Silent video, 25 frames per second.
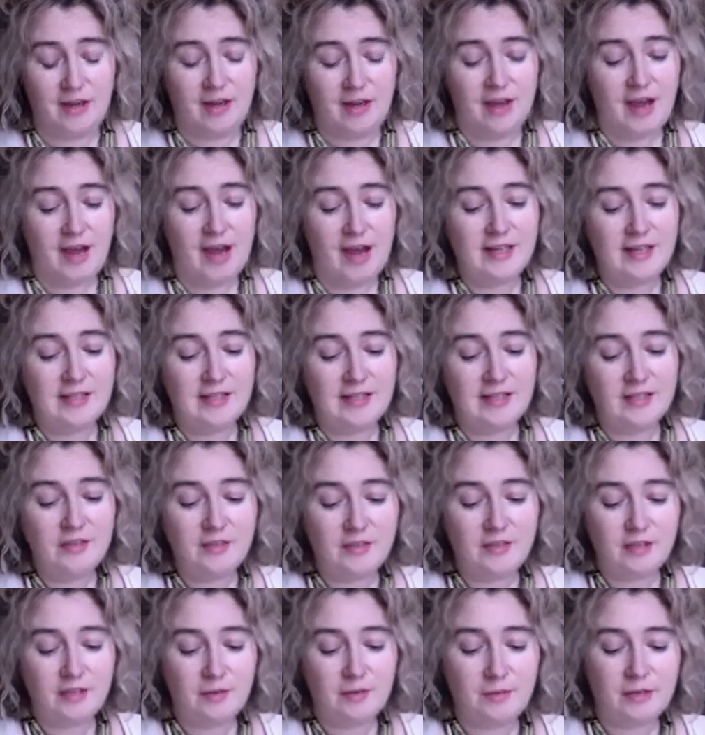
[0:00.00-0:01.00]
And it's
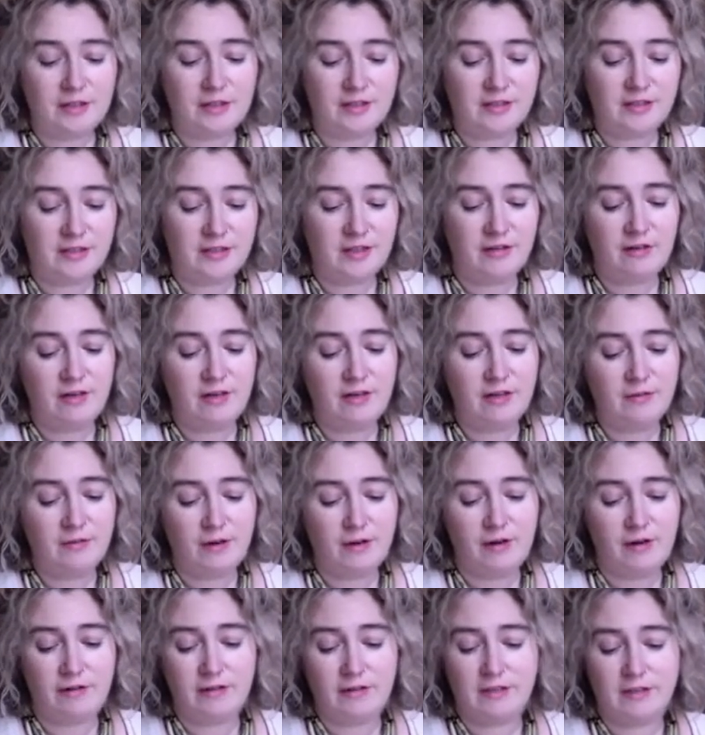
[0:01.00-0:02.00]
interesting because the
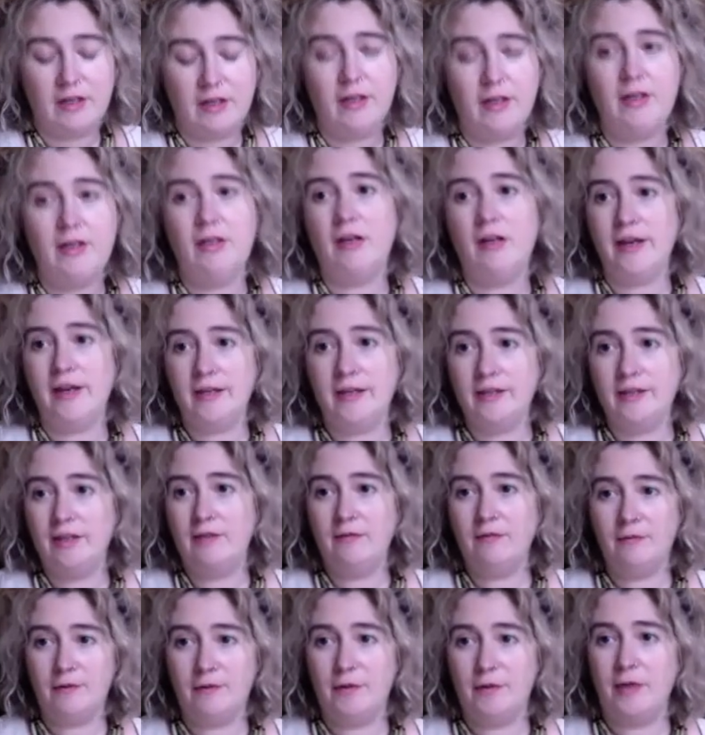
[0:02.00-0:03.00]
coronavirus, like the
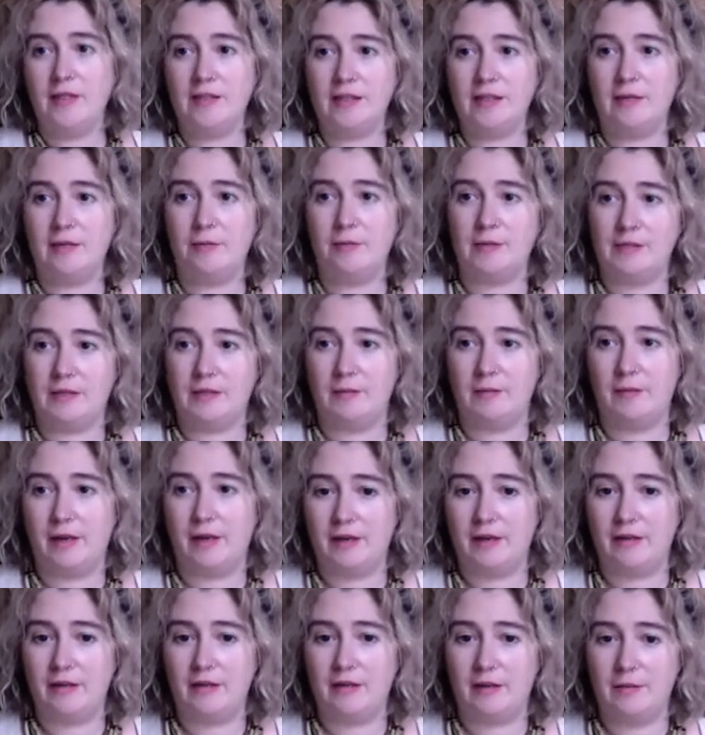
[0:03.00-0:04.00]
influenza
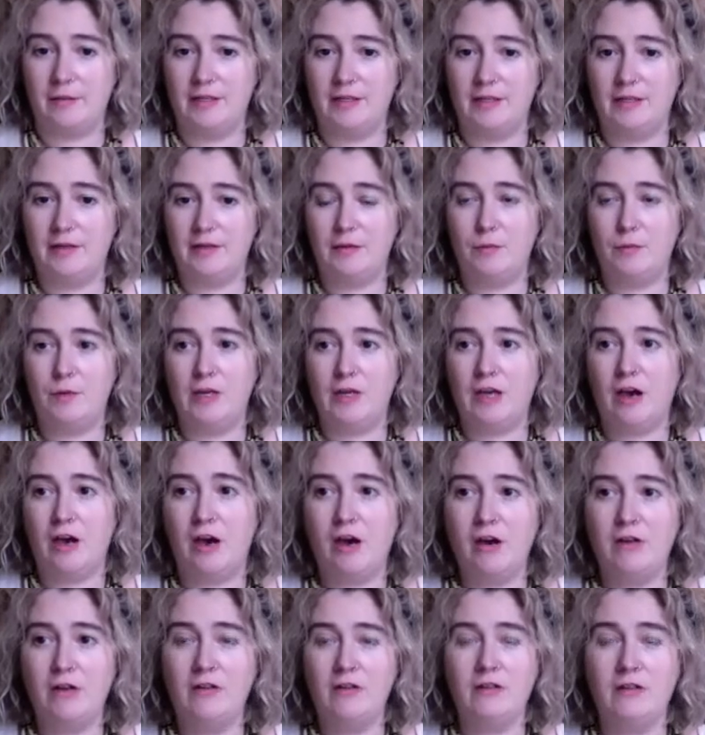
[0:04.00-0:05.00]
epidemic, I mean, we
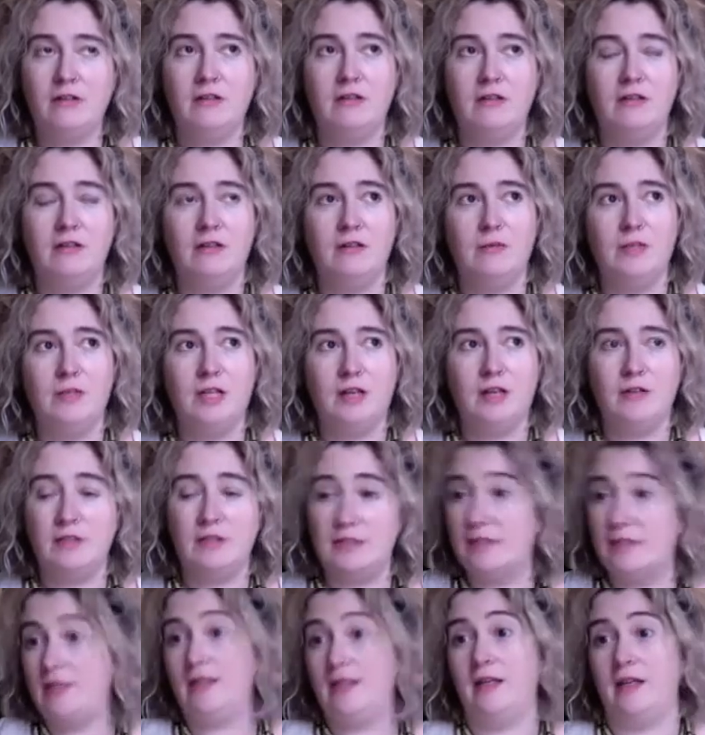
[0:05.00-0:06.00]
don't
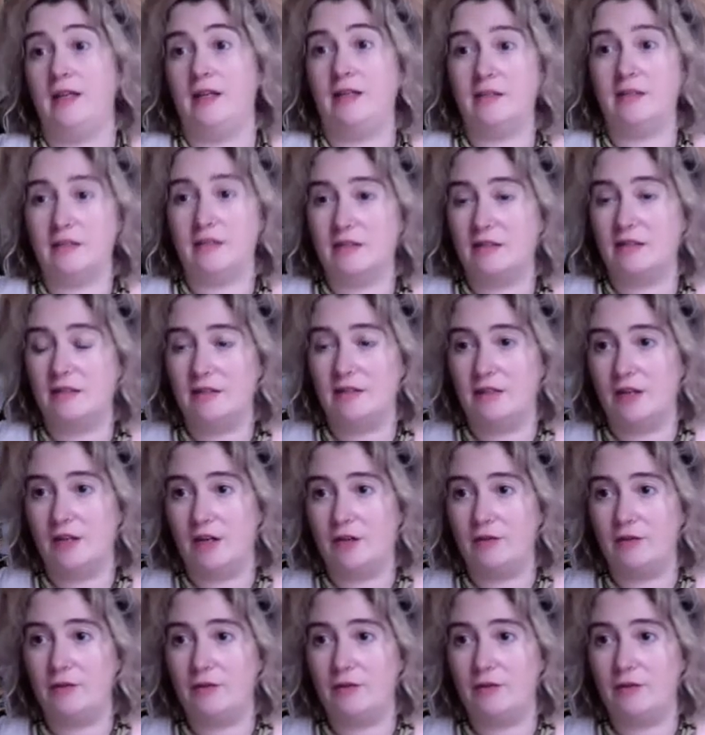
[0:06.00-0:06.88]
see it, you know.